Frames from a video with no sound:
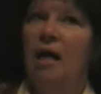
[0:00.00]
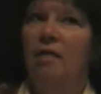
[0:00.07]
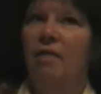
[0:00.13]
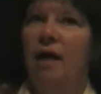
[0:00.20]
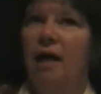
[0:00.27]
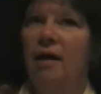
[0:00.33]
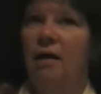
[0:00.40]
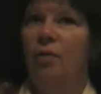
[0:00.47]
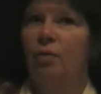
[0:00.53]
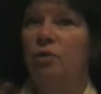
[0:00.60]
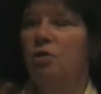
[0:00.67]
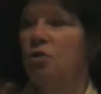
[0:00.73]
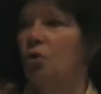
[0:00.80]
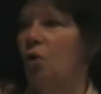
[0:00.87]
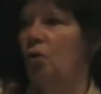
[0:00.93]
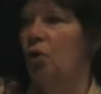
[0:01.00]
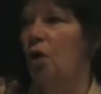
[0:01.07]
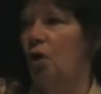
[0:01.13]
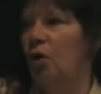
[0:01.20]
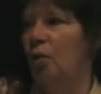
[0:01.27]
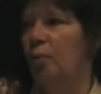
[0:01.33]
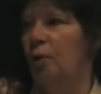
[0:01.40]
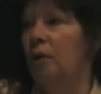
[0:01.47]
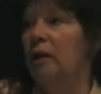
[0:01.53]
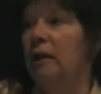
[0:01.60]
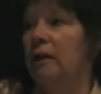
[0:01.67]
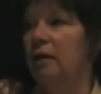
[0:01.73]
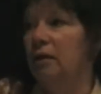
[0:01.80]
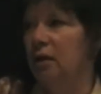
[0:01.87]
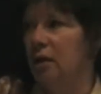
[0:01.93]
that it was no longer
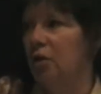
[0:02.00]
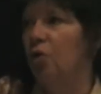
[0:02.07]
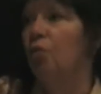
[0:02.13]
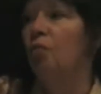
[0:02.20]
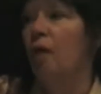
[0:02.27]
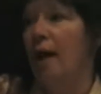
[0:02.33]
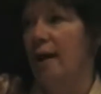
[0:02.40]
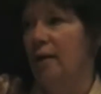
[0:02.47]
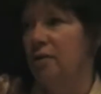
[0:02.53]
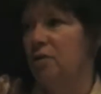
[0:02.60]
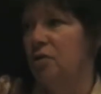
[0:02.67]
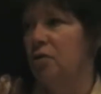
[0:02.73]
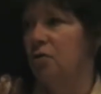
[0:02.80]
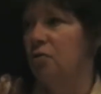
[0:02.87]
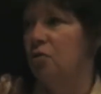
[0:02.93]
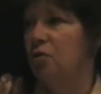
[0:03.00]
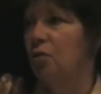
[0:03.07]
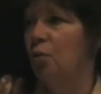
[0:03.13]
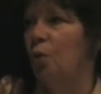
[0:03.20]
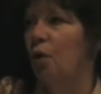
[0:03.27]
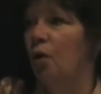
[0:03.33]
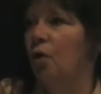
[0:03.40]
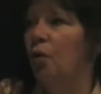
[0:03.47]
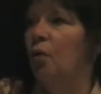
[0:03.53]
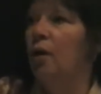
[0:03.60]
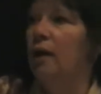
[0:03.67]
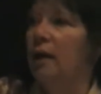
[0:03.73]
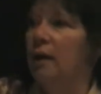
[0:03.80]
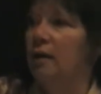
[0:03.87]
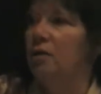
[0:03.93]
politically correct to work
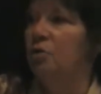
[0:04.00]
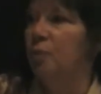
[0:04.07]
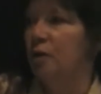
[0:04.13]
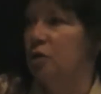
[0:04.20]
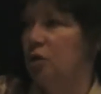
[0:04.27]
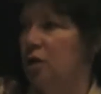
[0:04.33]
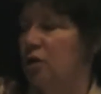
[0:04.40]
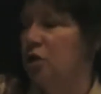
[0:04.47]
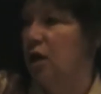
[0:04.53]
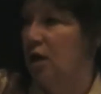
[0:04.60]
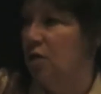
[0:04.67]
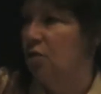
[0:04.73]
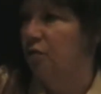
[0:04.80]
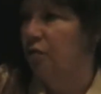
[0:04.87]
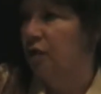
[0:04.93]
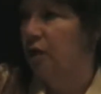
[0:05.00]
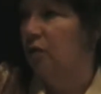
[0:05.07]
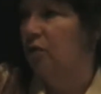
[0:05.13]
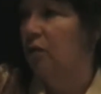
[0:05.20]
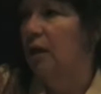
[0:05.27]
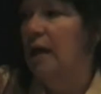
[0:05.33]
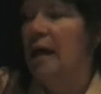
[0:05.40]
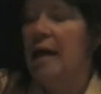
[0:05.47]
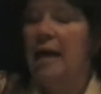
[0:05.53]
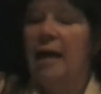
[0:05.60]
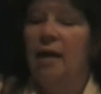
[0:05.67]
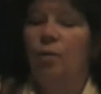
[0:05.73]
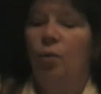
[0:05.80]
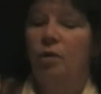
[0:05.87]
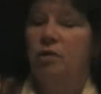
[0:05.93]
in special education field.
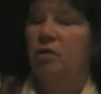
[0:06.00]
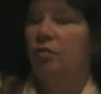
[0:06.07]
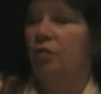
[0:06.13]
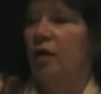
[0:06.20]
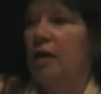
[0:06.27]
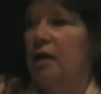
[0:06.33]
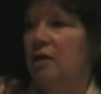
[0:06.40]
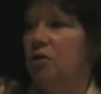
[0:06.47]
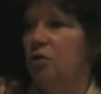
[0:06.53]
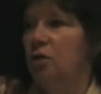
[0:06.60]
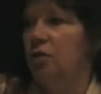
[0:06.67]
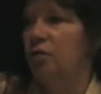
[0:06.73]
It wasn't financially